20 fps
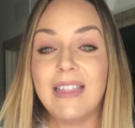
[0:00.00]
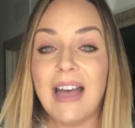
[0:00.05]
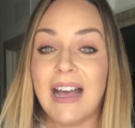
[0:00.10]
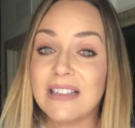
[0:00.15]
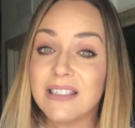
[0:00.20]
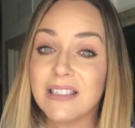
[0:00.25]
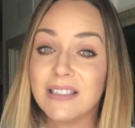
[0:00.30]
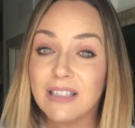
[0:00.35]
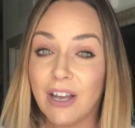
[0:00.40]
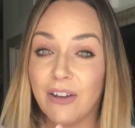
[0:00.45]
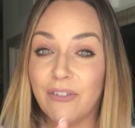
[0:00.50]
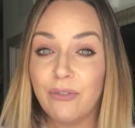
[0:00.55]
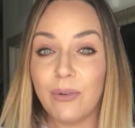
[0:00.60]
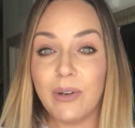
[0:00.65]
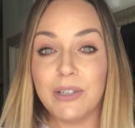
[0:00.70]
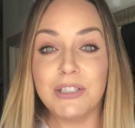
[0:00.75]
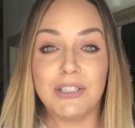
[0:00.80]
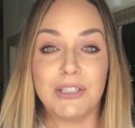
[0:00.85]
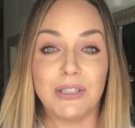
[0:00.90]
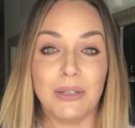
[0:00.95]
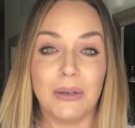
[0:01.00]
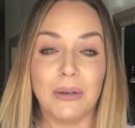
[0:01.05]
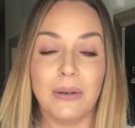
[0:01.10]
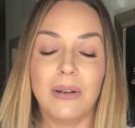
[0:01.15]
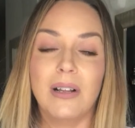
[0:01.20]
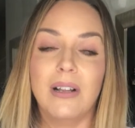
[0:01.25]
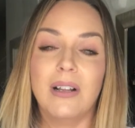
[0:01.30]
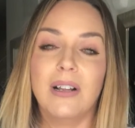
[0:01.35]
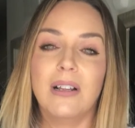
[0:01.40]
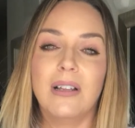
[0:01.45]
That's a tough one too.
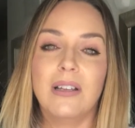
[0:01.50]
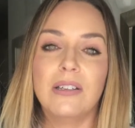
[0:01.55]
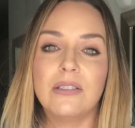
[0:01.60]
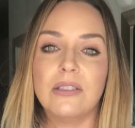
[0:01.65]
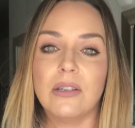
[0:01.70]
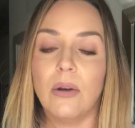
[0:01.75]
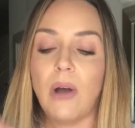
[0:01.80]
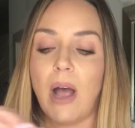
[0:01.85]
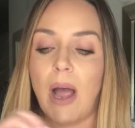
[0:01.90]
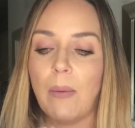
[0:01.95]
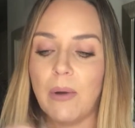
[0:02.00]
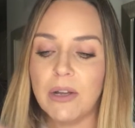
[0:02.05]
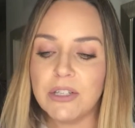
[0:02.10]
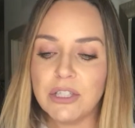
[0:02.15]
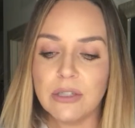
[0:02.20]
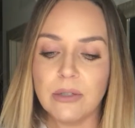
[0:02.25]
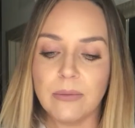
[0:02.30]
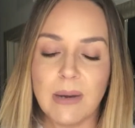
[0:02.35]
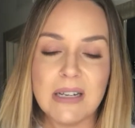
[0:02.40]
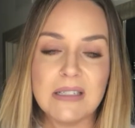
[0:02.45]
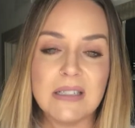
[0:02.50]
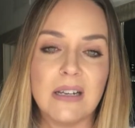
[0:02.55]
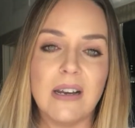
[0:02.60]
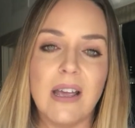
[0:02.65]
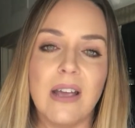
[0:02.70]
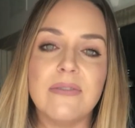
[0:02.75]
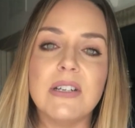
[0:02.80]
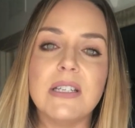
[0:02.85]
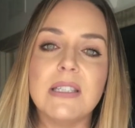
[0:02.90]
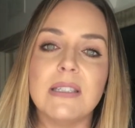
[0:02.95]
So I want you to write
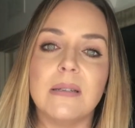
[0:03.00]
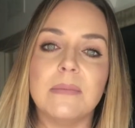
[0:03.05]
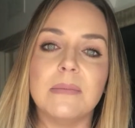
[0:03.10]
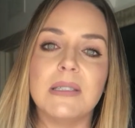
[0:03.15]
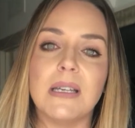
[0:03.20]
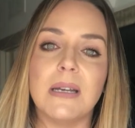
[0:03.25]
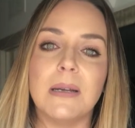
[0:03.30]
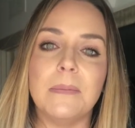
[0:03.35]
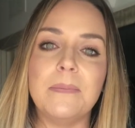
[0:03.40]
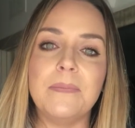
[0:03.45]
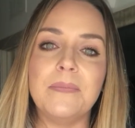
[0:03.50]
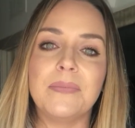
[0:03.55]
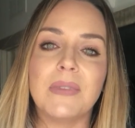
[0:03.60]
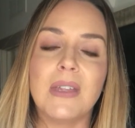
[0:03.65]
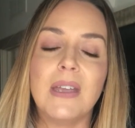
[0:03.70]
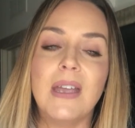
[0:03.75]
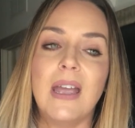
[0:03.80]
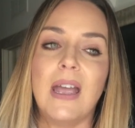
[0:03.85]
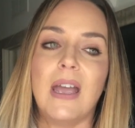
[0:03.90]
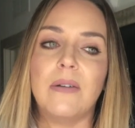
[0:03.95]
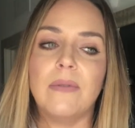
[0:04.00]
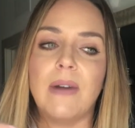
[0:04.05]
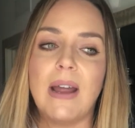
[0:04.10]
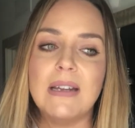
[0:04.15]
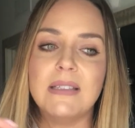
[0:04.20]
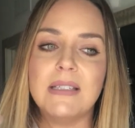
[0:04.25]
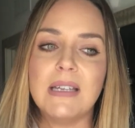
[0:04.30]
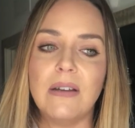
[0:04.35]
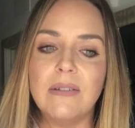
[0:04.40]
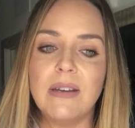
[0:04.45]
down every symptom and
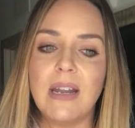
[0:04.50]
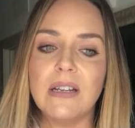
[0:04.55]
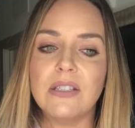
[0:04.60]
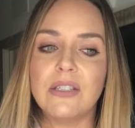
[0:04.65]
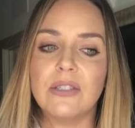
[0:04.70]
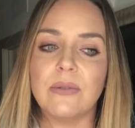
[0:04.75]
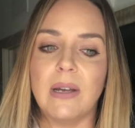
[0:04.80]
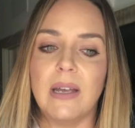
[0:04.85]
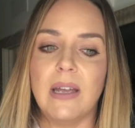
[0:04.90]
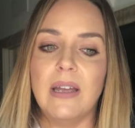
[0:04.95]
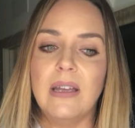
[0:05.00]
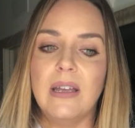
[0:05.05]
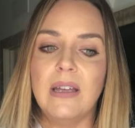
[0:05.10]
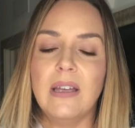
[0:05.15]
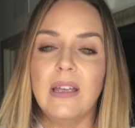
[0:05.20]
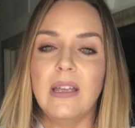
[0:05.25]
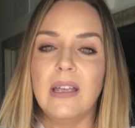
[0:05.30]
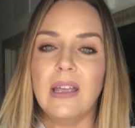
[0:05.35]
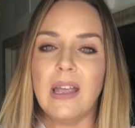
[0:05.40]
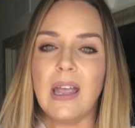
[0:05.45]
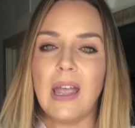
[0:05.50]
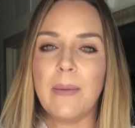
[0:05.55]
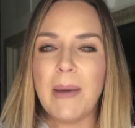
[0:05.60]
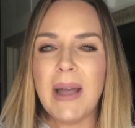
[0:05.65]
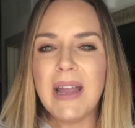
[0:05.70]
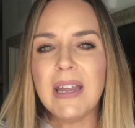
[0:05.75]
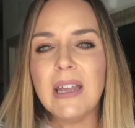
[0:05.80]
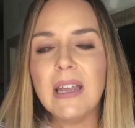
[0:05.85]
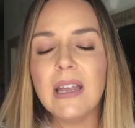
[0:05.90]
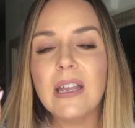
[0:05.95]
write down next to it,
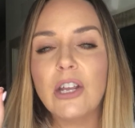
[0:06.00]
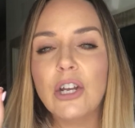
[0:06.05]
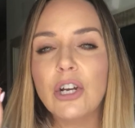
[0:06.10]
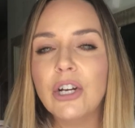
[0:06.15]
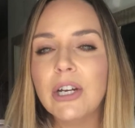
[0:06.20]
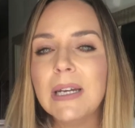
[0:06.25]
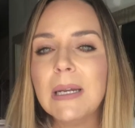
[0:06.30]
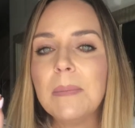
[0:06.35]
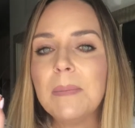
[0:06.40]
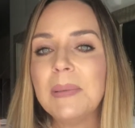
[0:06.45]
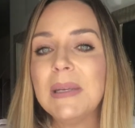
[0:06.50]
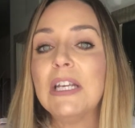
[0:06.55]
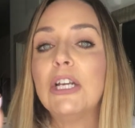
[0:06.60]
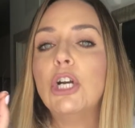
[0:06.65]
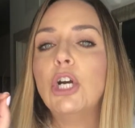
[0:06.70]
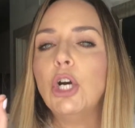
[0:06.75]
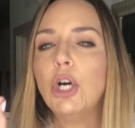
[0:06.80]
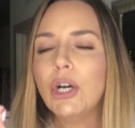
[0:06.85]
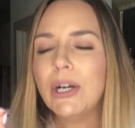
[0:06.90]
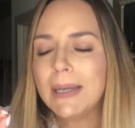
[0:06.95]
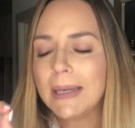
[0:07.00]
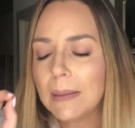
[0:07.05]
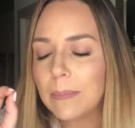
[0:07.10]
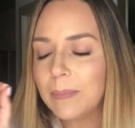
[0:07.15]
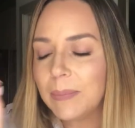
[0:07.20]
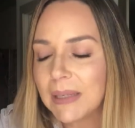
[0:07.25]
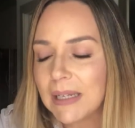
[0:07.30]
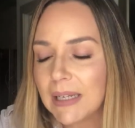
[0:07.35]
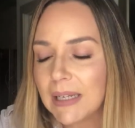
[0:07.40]
could it